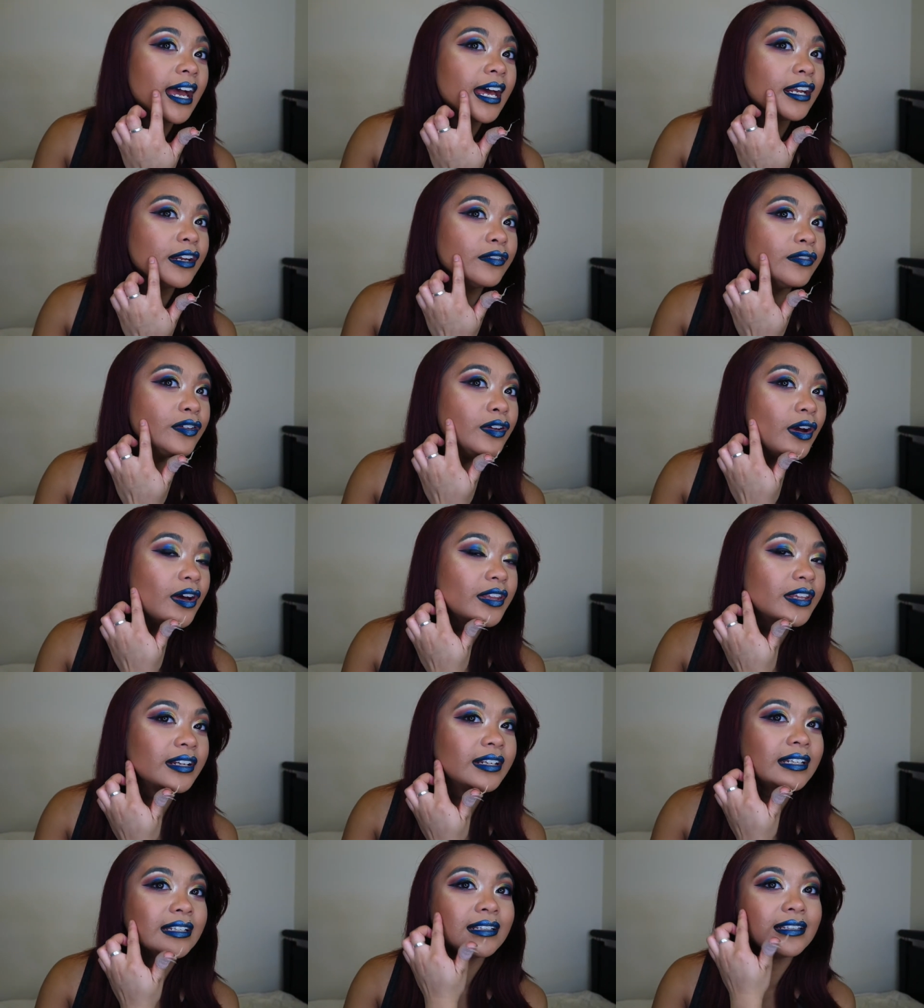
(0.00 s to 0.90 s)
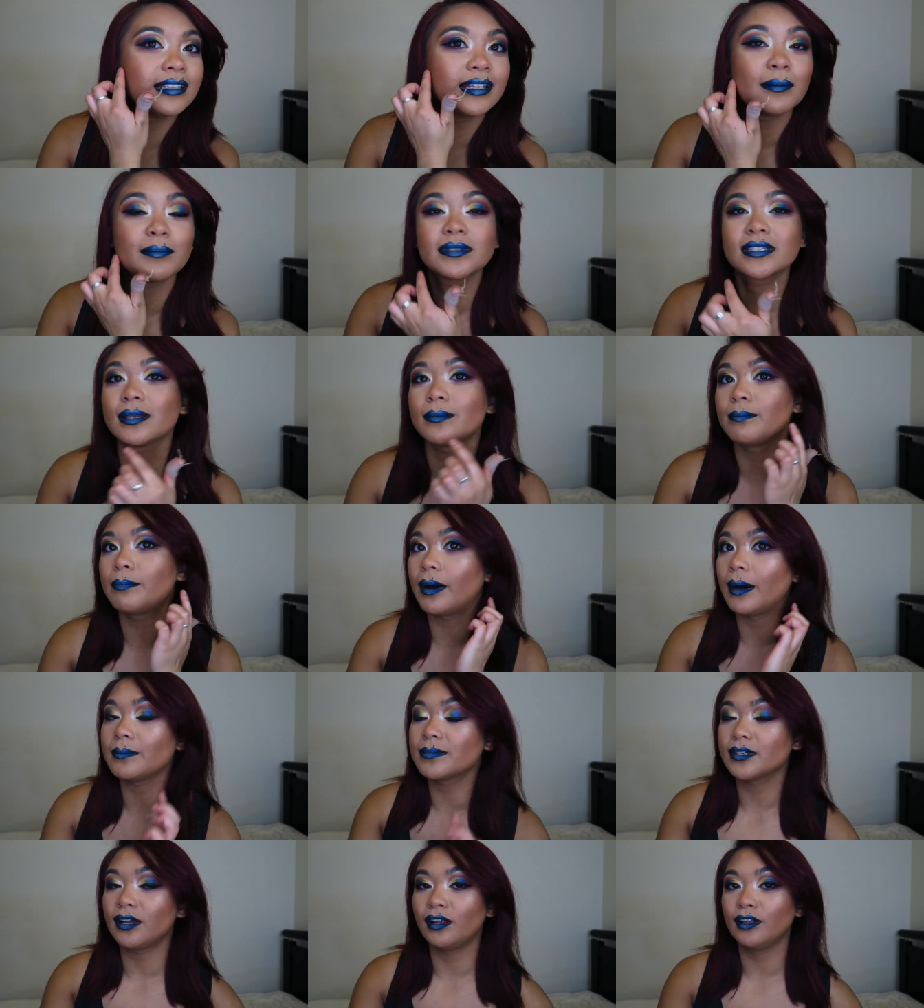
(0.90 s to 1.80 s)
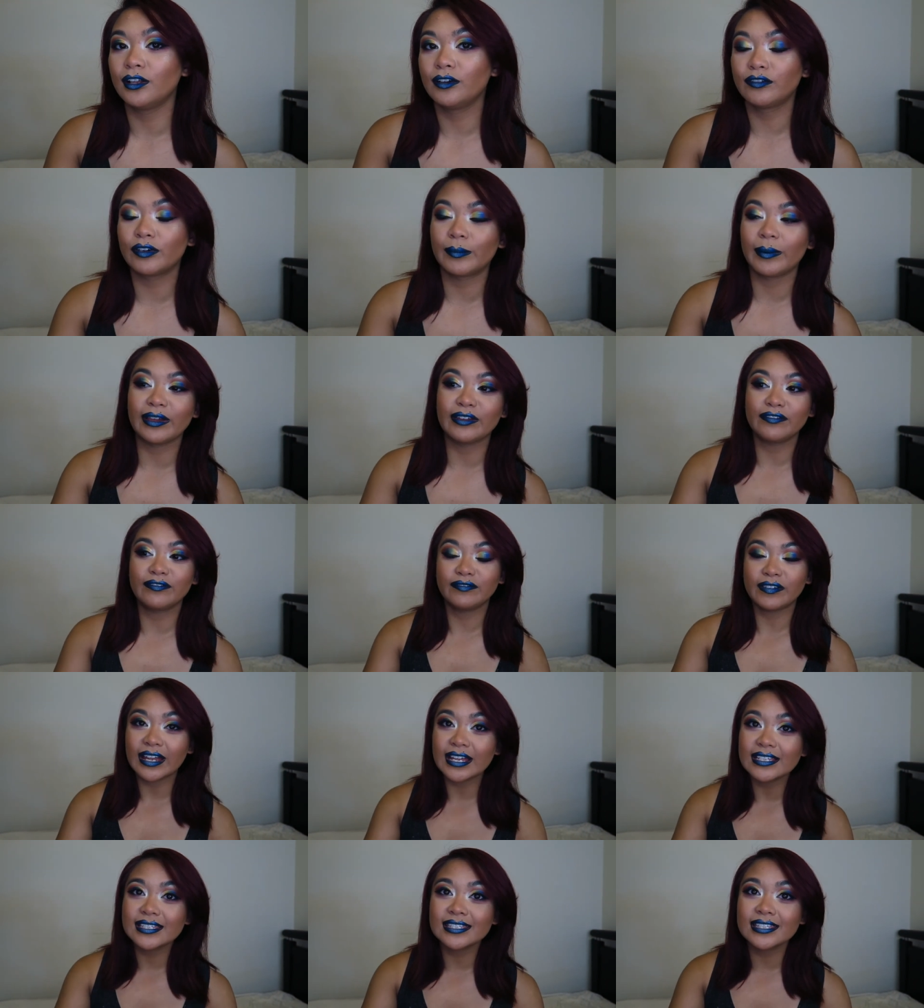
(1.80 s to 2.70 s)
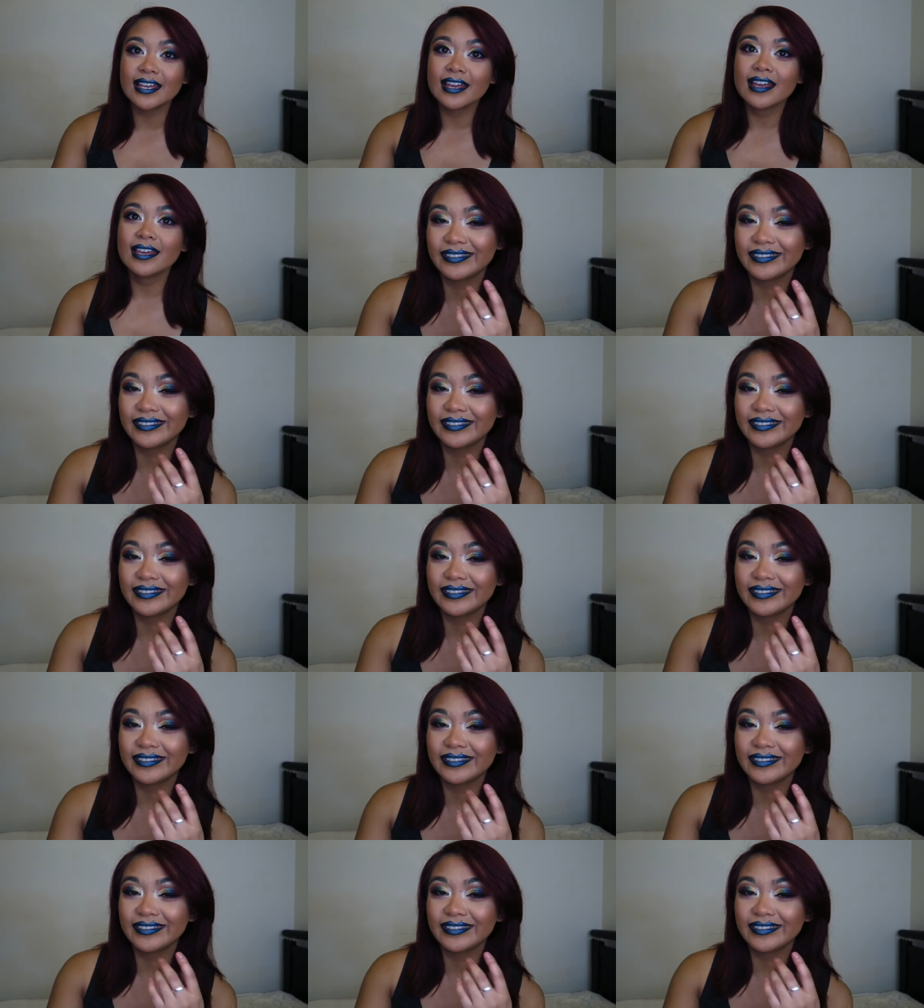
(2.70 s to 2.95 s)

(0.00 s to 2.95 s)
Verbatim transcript: and a few other little lumps and bumps all over my face.